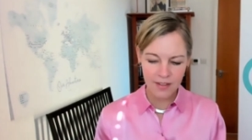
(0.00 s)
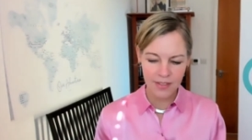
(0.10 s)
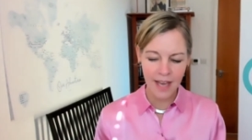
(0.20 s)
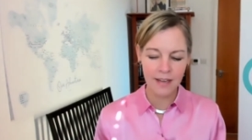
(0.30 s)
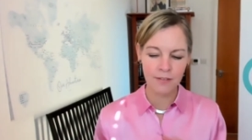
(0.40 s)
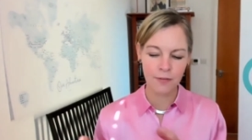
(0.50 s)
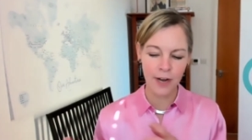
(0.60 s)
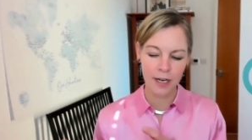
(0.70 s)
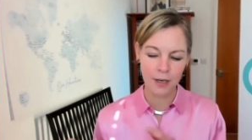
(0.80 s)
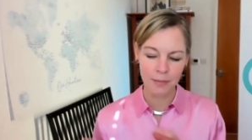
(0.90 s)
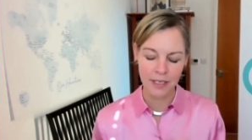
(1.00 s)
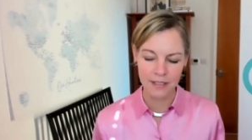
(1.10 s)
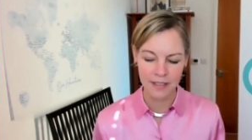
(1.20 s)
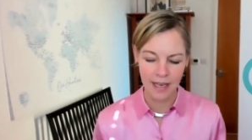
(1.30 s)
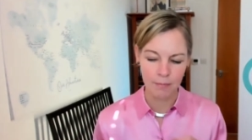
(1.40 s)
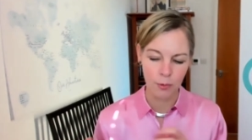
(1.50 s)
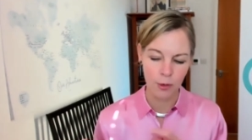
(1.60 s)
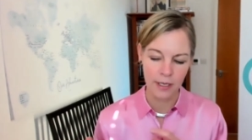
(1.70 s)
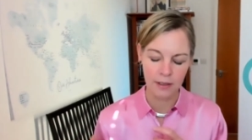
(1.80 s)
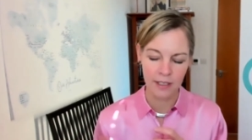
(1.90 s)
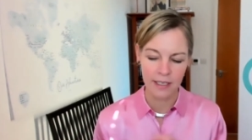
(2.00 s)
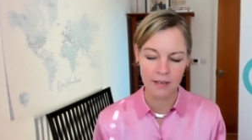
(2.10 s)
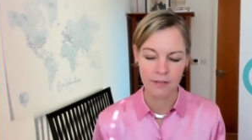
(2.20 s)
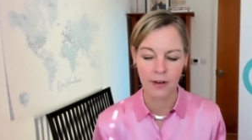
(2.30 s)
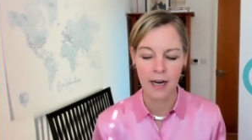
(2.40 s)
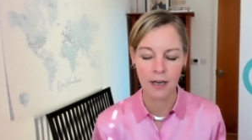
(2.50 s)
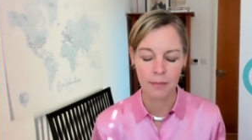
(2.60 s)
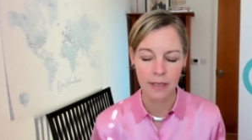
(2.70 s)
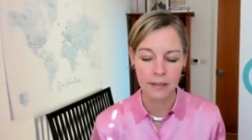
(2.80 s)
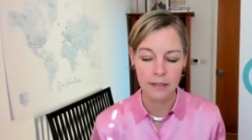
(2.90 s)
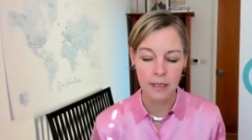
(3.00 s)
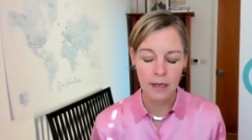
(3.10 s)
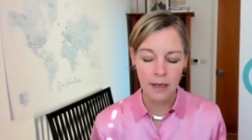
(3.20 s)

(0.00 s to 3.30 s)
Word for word: that environment, that point click environment,